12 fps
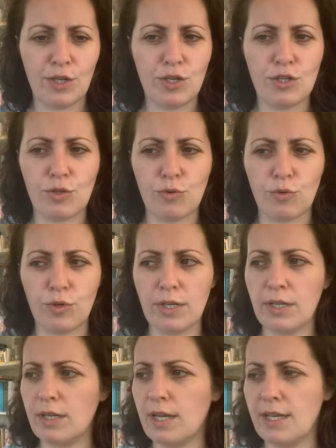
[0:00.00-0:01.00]
So
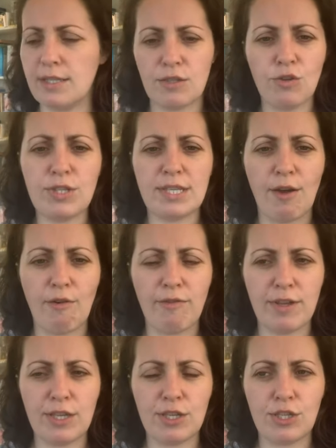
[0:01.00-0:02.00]
it's not
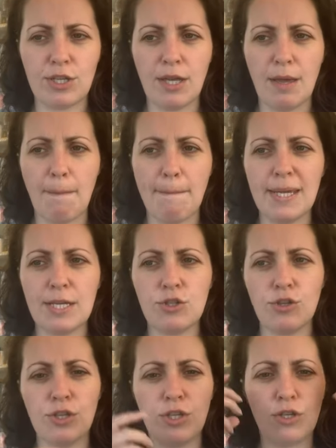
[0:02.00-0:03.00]
selfish. Make
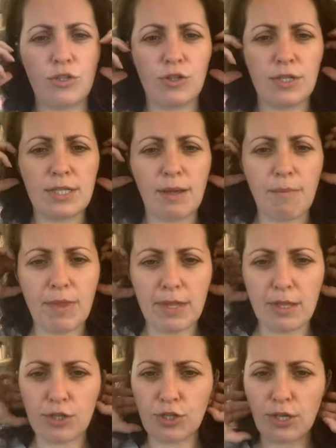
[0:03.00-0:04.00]
sure that you're doing something
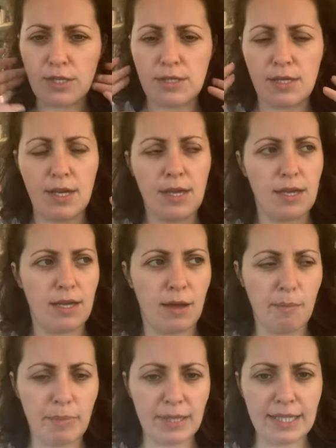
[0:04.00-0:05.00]
that's just
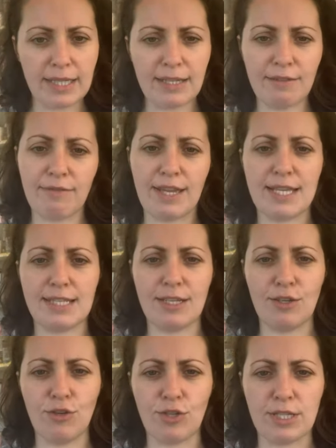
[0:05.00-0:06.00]
completely investing
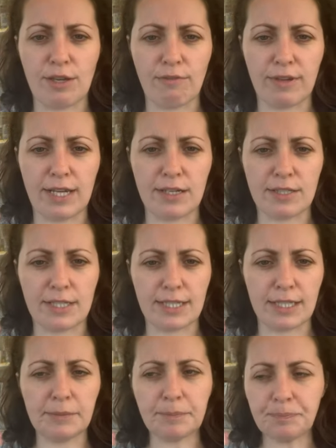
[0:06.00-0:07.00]
in your self-care
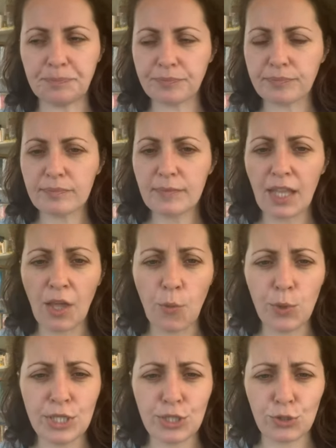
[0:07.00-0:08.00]
today. I
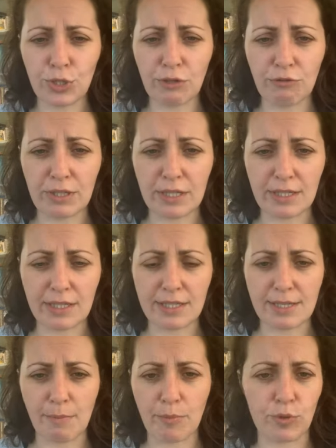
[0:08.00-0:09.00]
want to show you a really, really
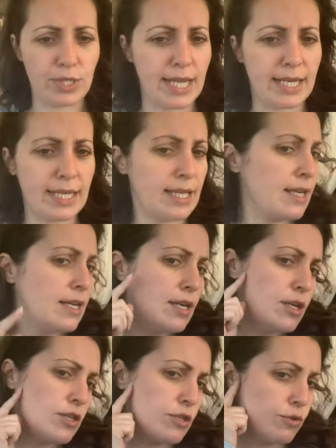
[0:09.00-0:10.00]
simple technique.
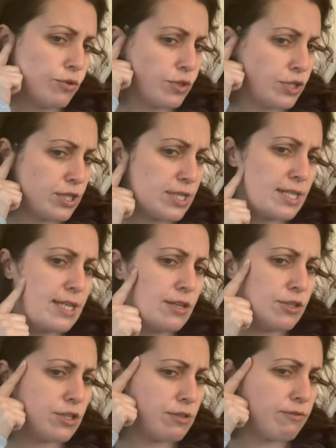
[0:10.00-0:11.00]
So just here,
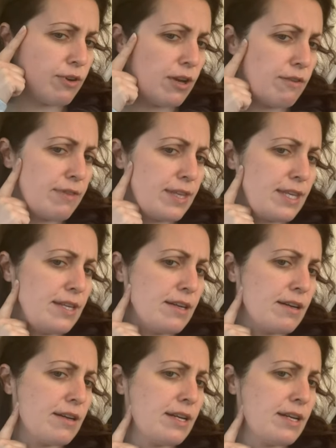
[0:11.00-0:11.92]
just in front of the ear,